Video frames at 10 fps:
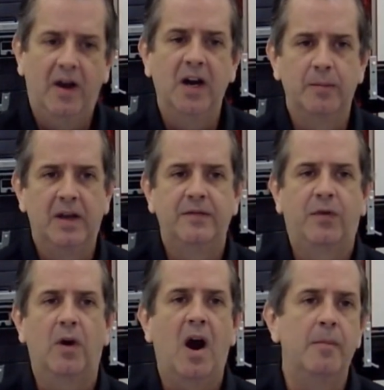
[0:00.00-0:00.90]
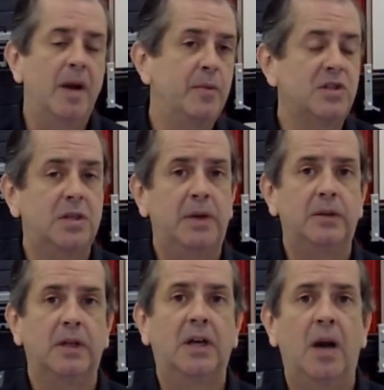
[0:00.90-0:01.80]
environment for our members to be
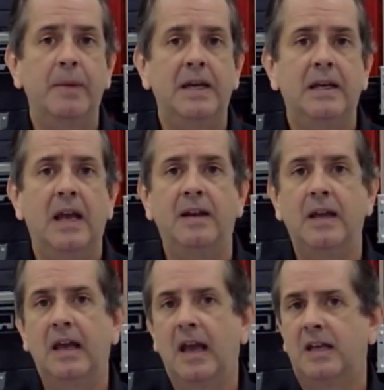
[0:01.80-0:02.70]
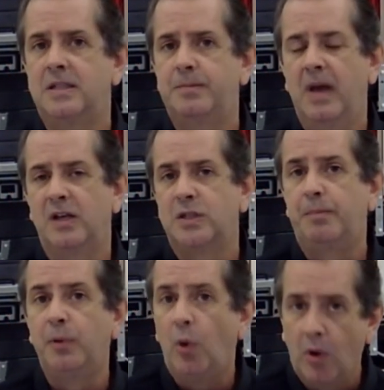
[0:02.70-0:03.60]
able to come in and ex
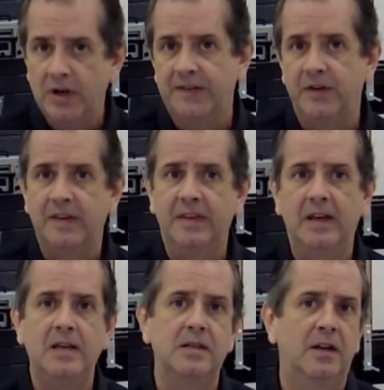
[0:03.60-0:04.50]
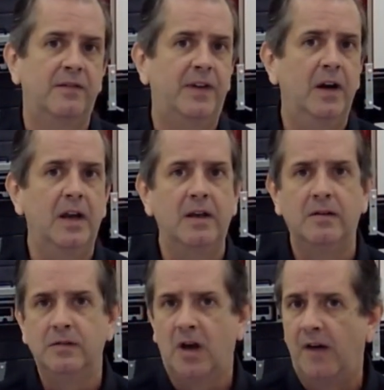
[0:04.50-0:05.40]
explore different things in a very
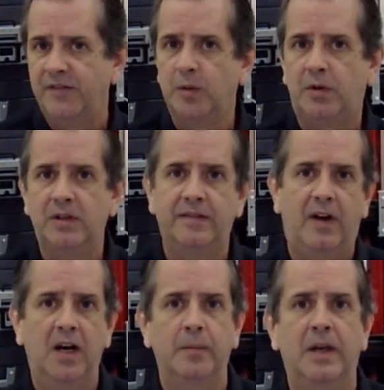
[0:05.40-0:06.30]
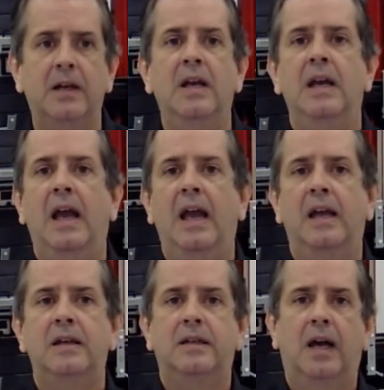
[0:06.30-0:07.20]
comfortable environment,
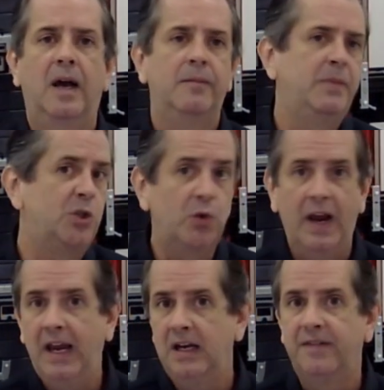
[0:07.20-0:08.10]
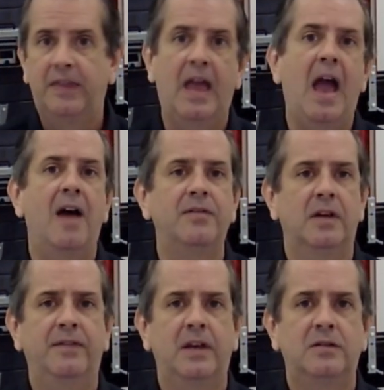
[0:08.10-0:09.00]
and uh, be trained if they have,
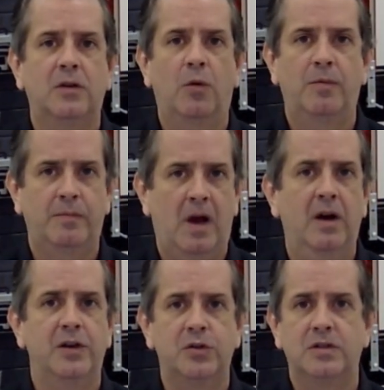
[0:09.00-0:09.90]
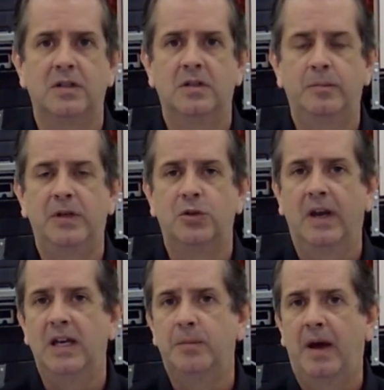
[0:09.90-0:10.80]
if they so are interested, to be
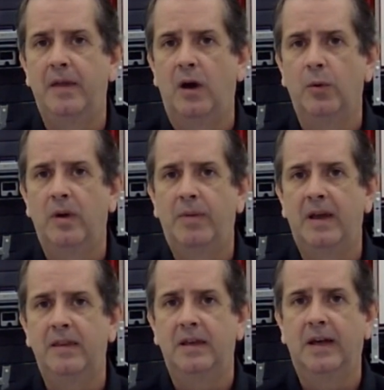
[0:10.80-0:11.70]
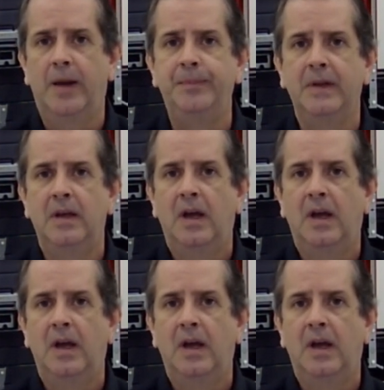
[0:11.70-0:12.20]
trained by the by the uh,